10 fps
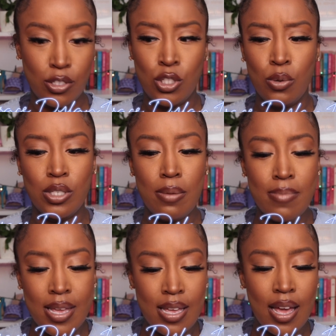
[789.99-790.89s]
So to
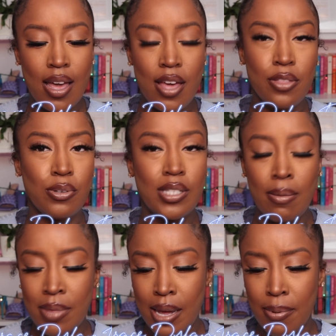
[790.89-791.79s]
me, there's
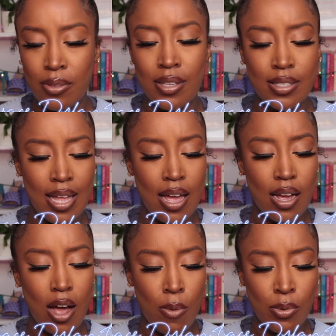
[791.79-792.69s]
something about this
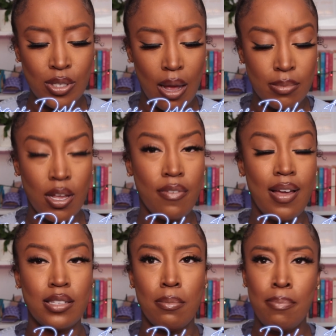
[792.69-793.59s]
that almost comes off
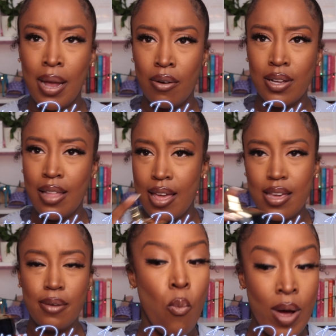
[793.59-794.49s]
as
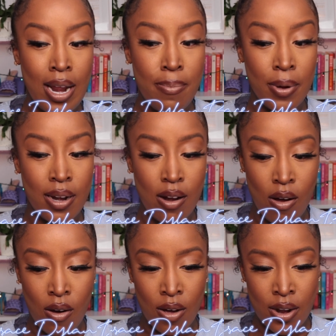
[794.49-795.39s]
berry-like. When I put it
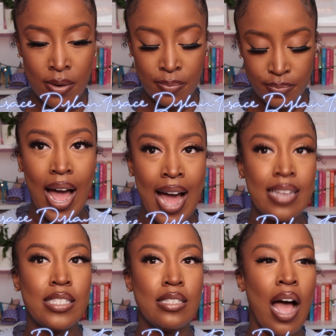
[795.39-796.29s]
on,
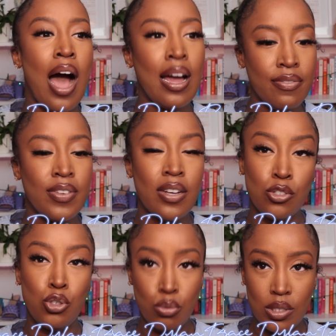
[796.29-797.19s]
I feel
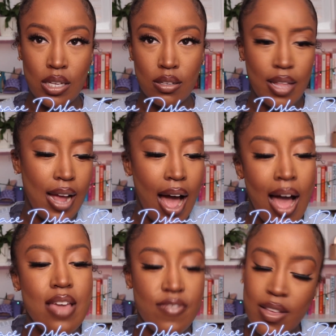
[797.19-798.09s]
juicy. Like,
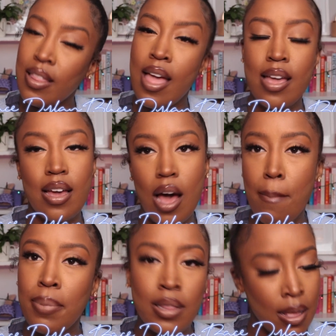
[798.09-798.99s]
I feel like a
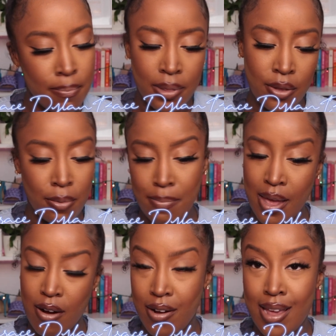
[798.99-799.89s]
plump little
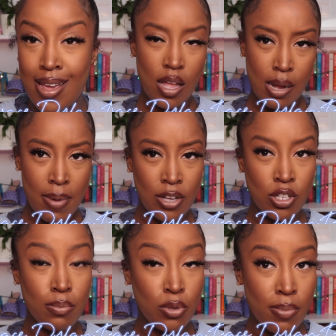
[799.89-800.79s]
berry.
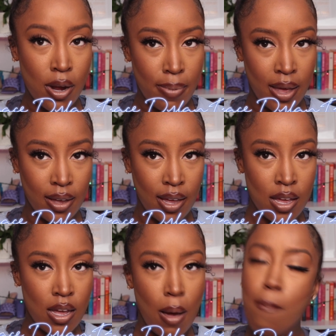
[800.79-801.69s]
Imagine a blueberry
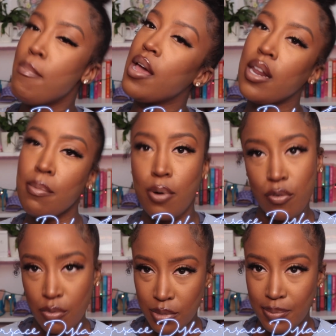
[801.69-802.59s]
pancake, but in a
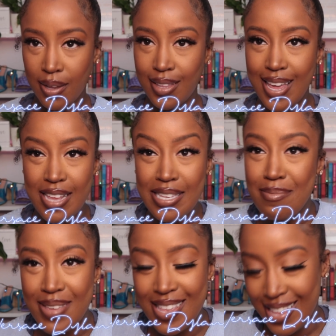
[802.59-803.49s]
perfume smell. Like, to
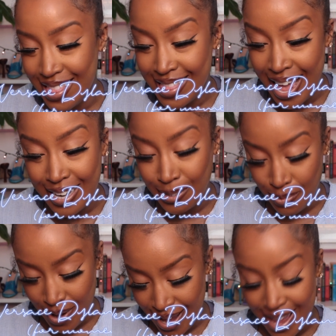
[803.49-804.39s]
me, that is
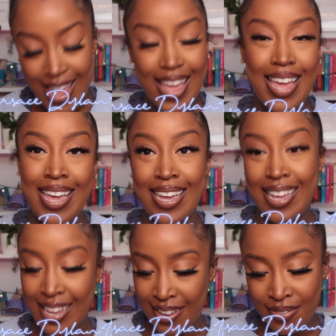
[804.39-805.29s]
what it
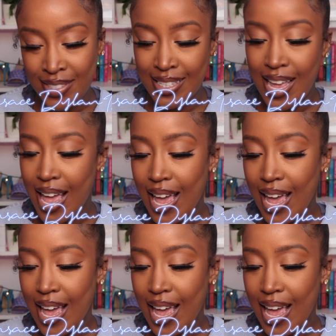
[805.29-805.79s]
gives.